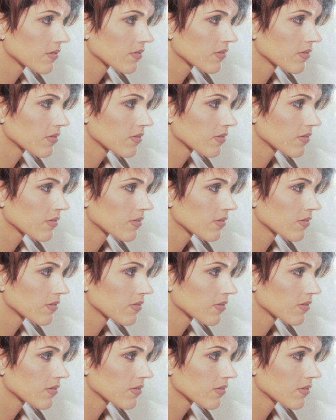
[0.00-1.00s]

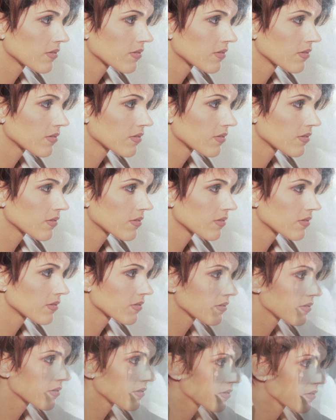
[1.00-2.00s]

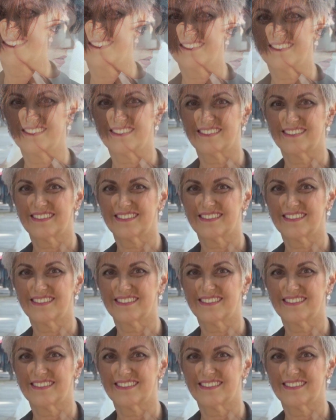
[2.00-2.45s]
Nothing is said.